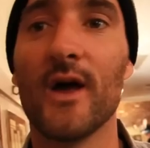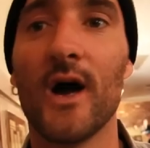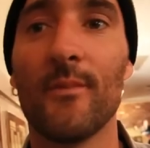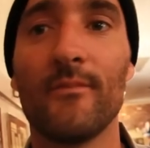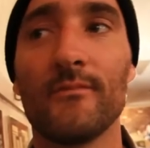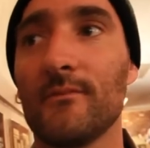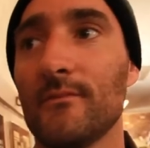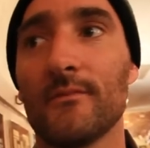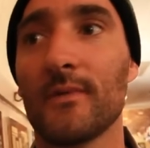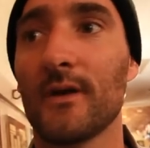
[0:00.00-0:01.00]
up,
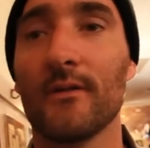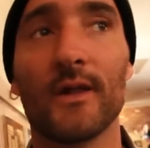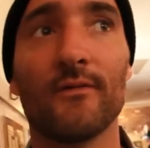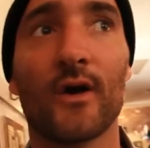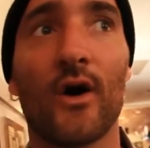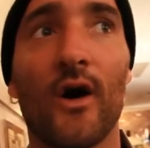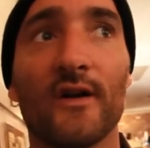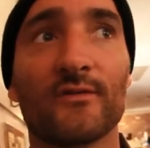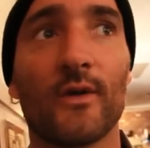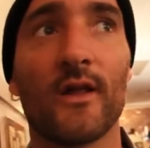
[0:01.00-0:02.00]
leave the
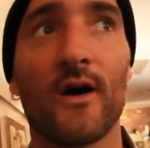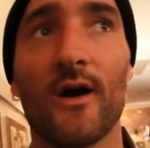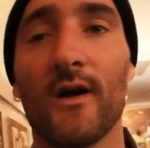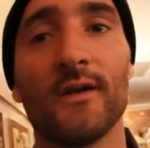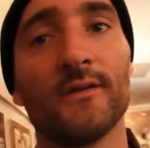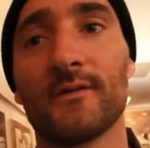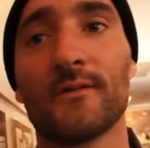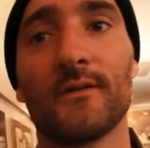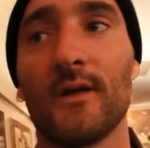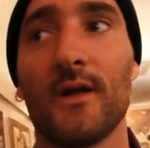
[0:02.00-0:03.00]
cars where they are,
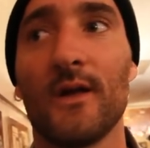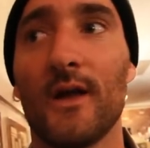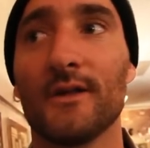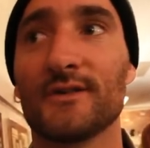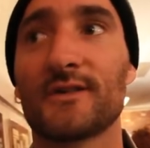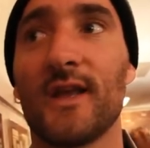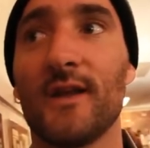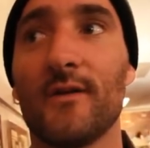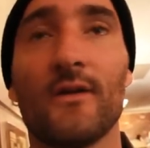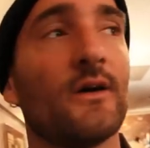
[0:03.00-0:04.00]
and just
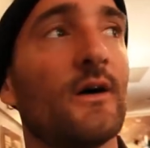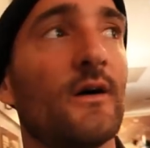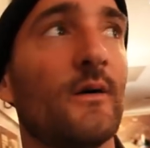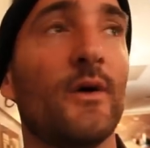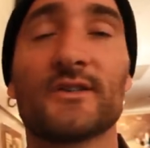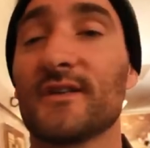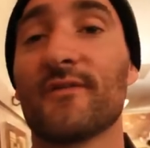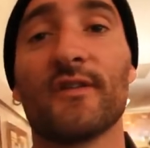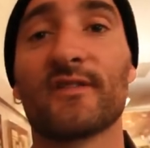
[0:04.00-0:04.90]
hit a bunch of different